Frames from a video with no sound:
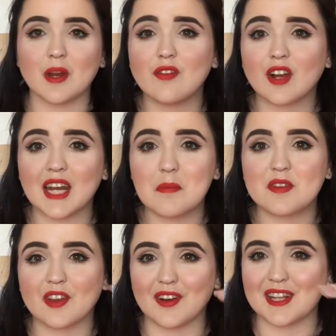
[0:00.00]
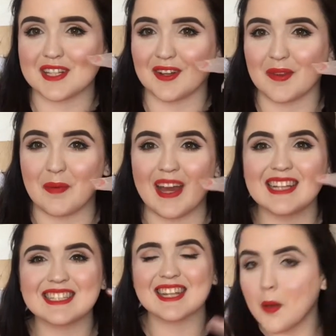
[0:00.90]
When you've got lipstick on, it's not the
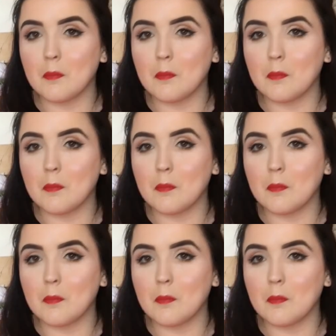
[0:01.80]
best,